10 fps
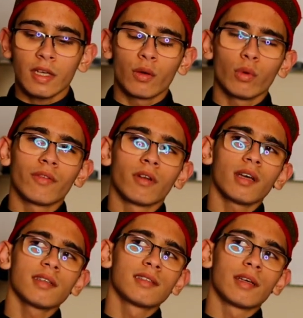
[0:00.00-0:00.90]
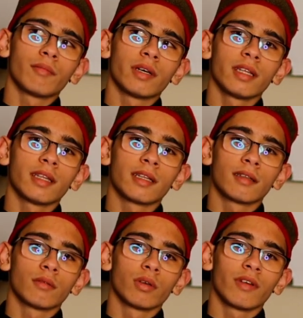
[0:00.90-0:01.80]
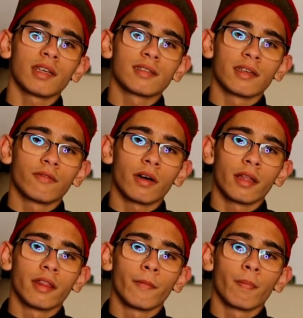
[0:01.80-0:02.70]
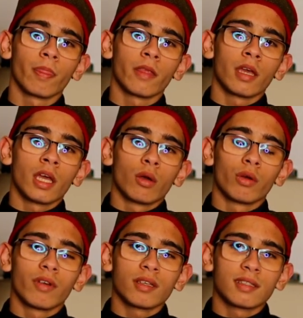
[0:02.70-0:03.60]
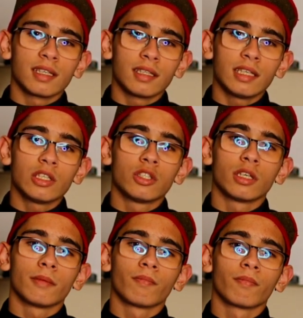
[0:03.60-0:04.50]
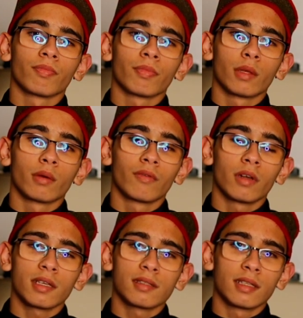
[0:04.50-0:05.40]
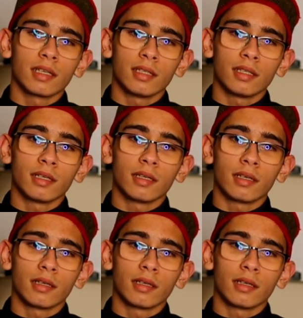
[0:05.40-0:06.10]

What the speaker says: And we have lost somebody that, we've lost a father, we've lost a teacher, we've lost a,